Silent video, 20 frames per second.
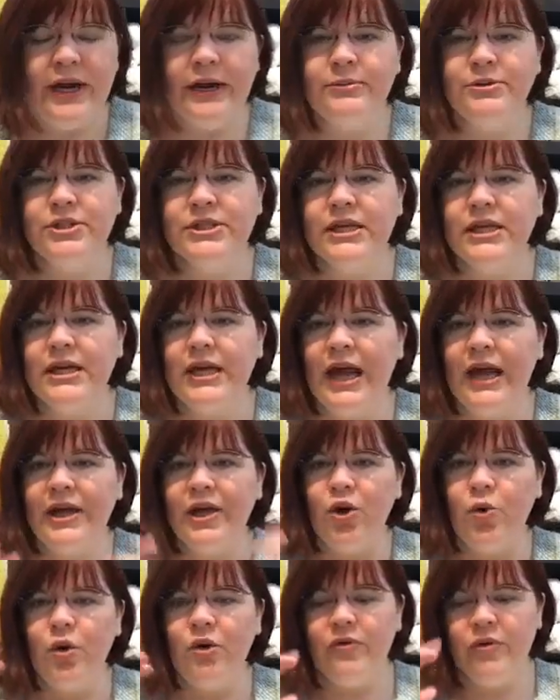I'm just going to kind of
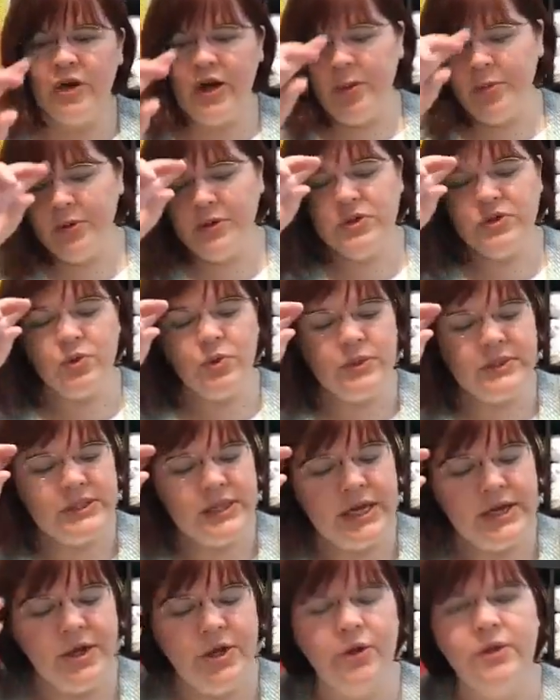go over a couple of tools that I
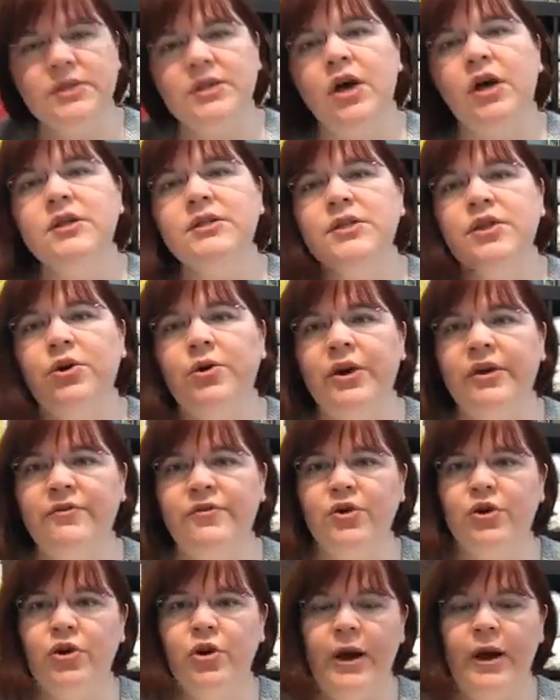use. Also, if
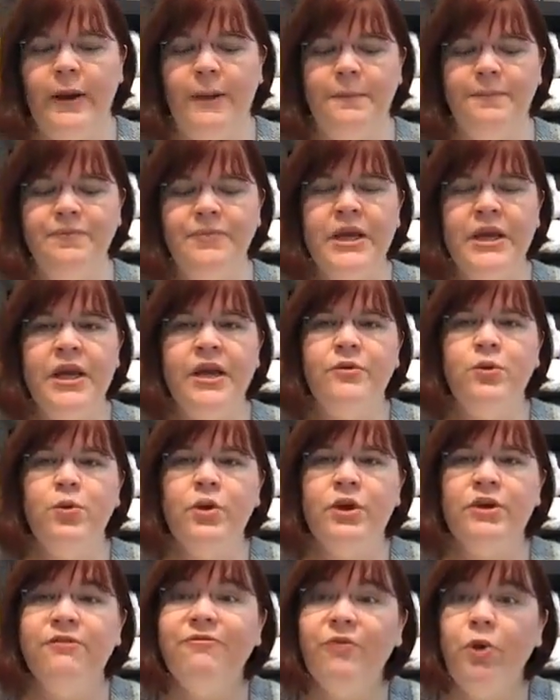you're, um, you
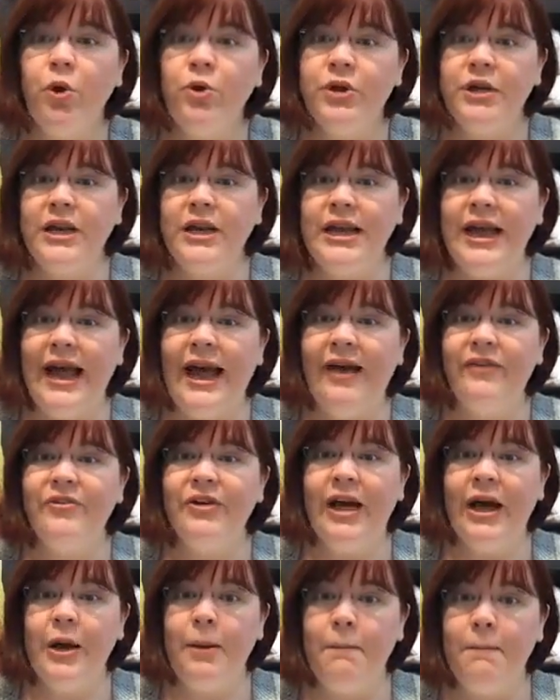want to fold it in half
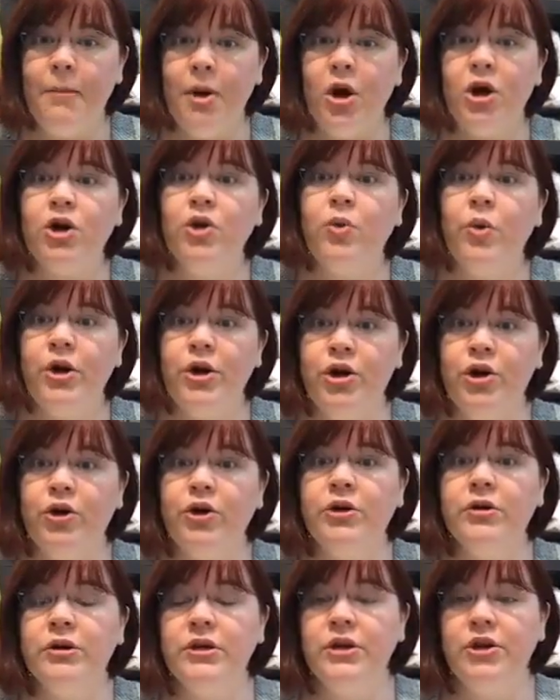and kind of mark where
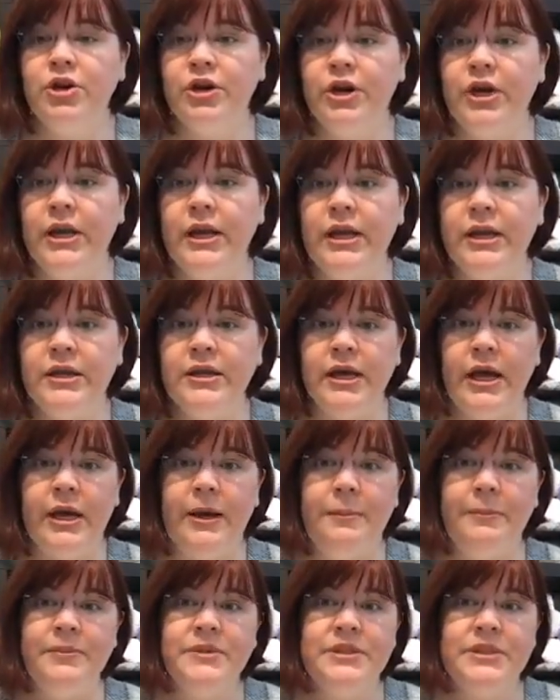you're, you're going to,
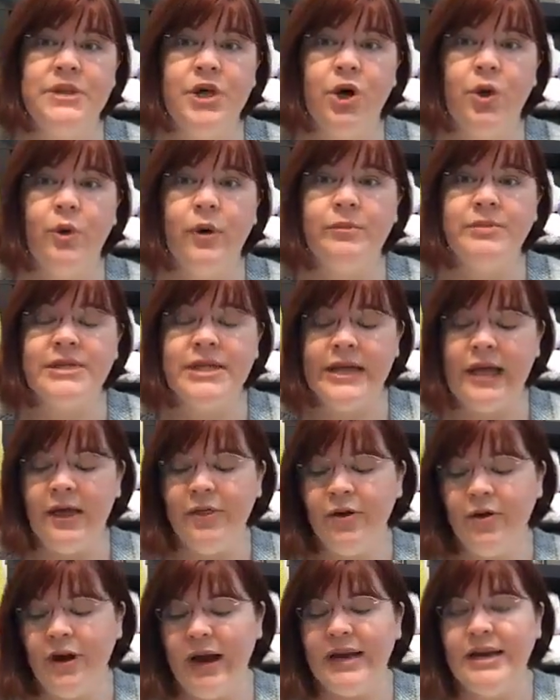um, sew up
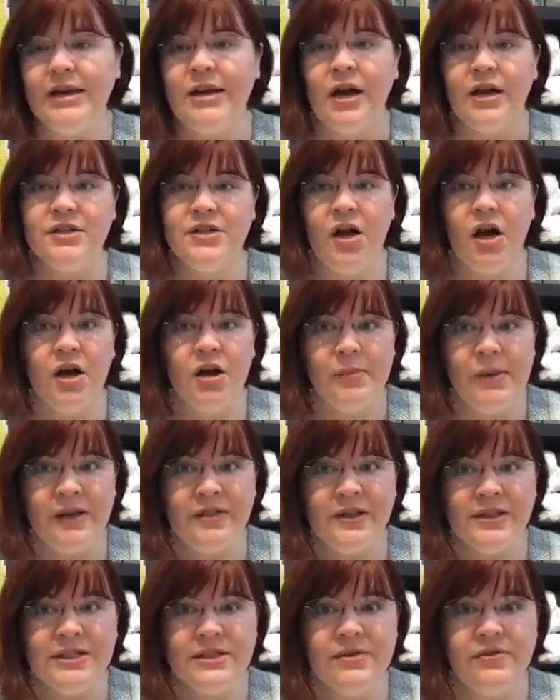together. I did not talk about
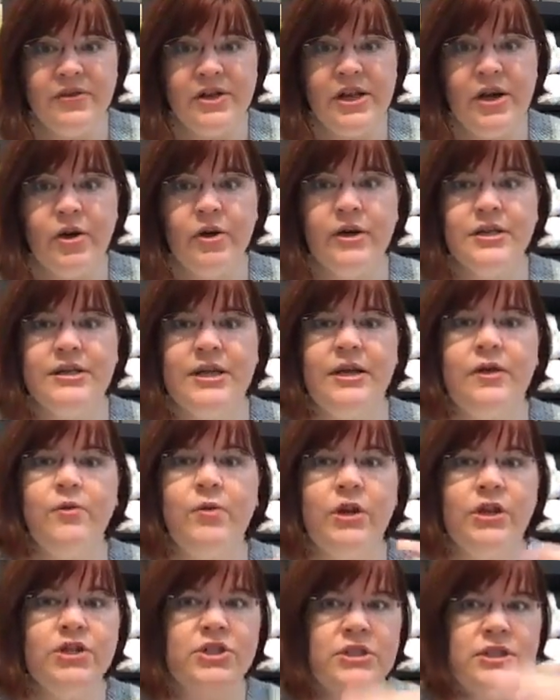this in the video cause I didn't
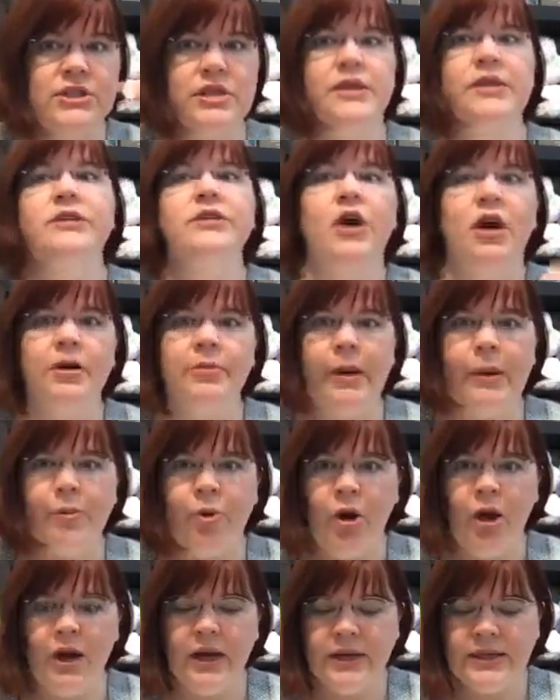want to just sit and talk about
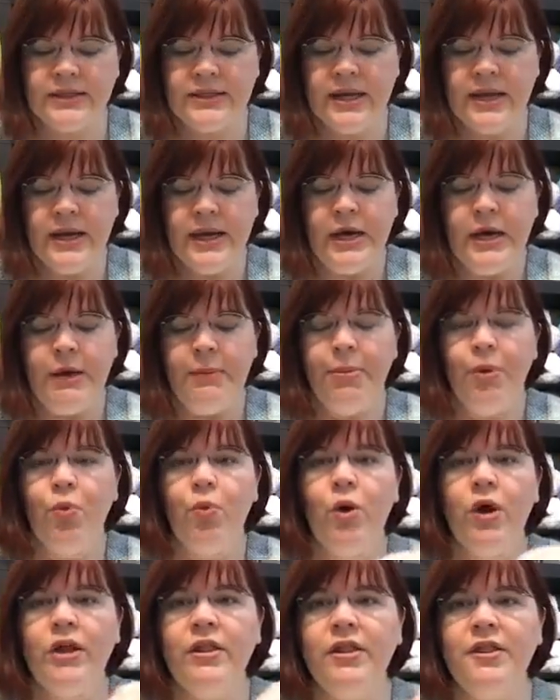products. But
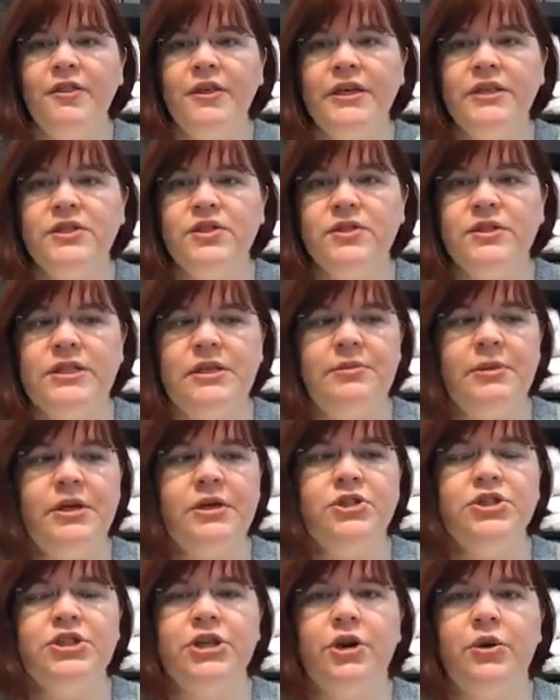one of the things you see me
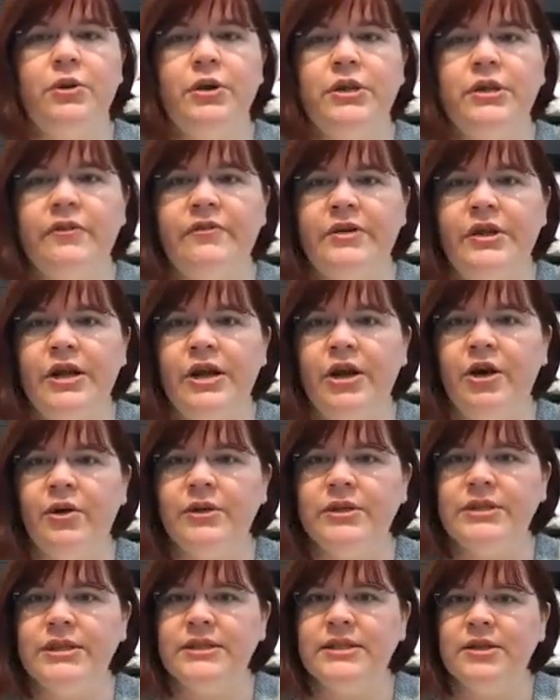show in the video
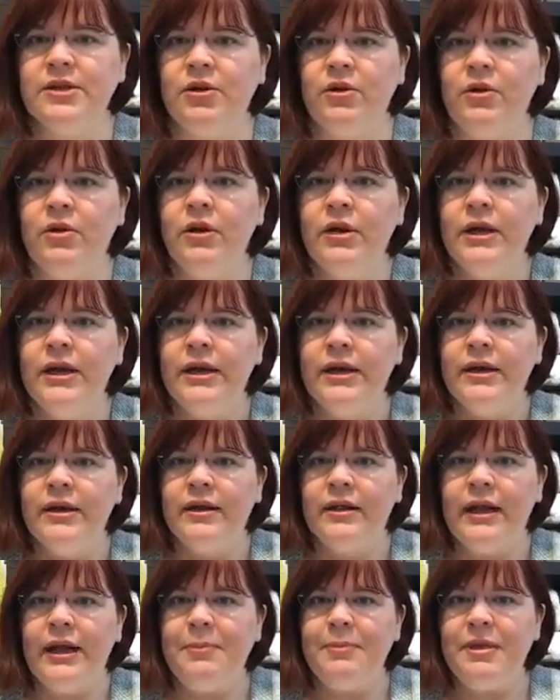is this little
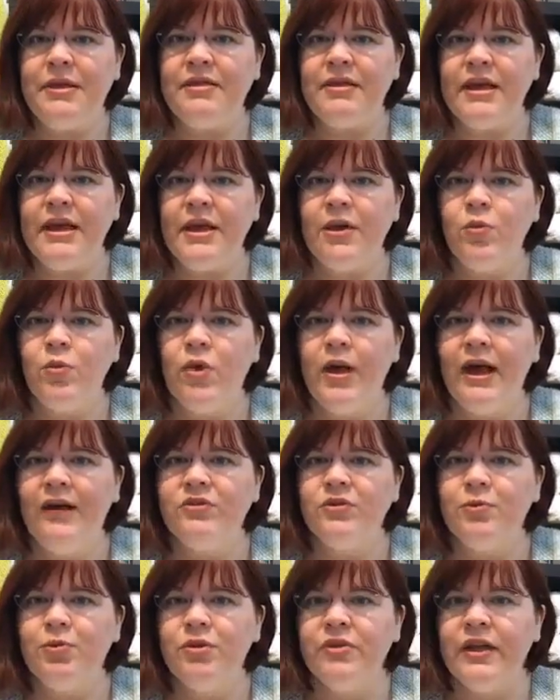clampy thing. We'll have
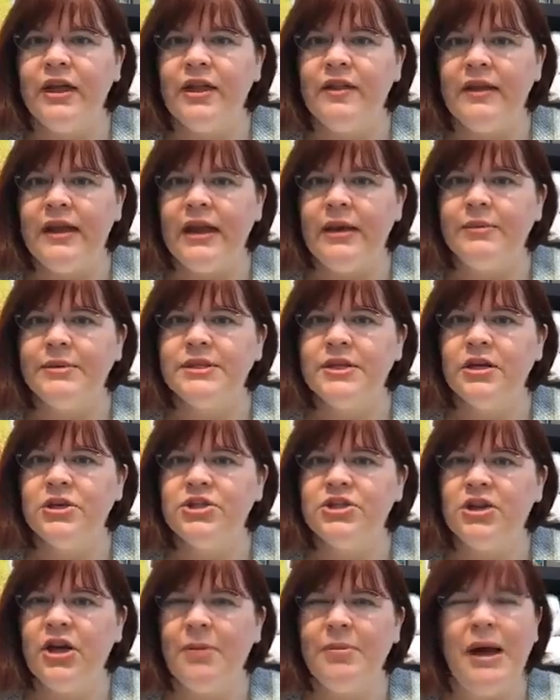to put that in the Amazon
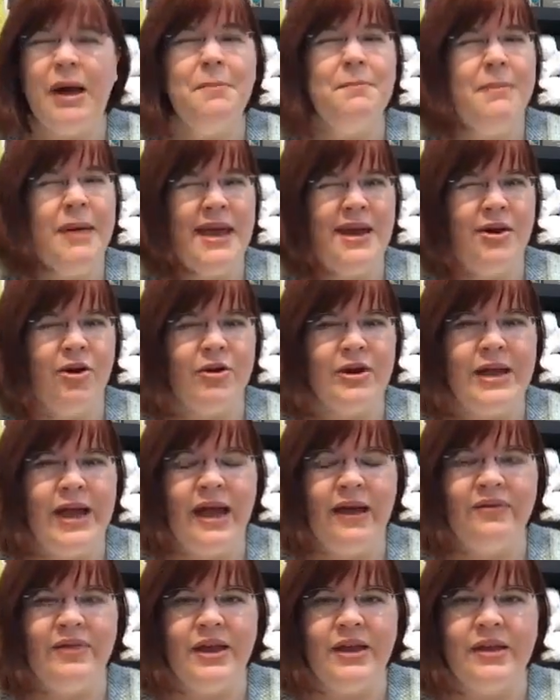shop. I may already
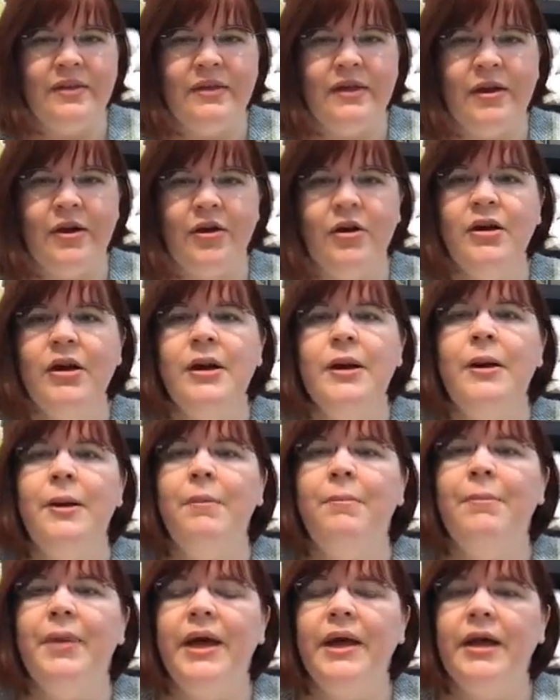have that in there,
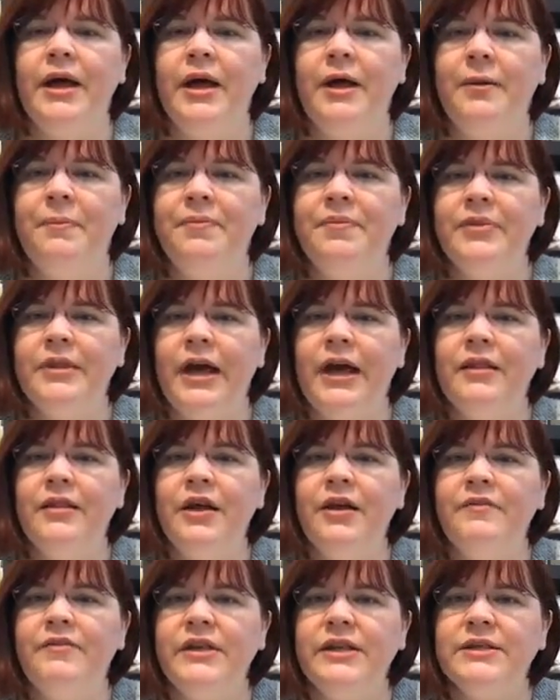but, um, I
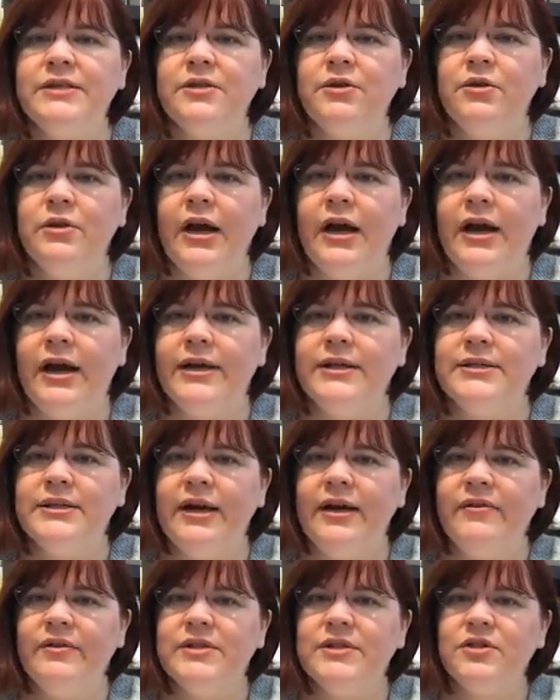love these little guys. They
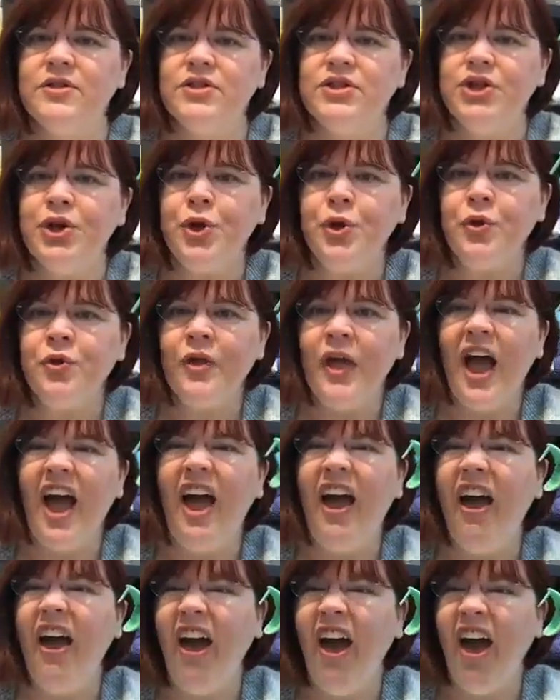have this little tooth.
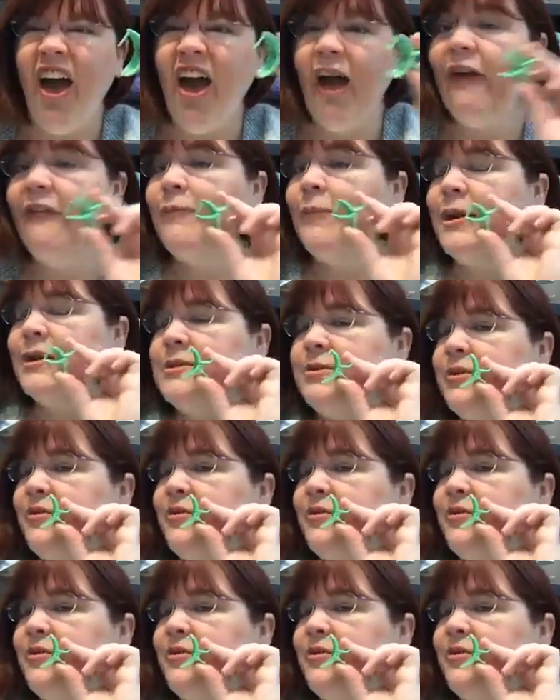reminds me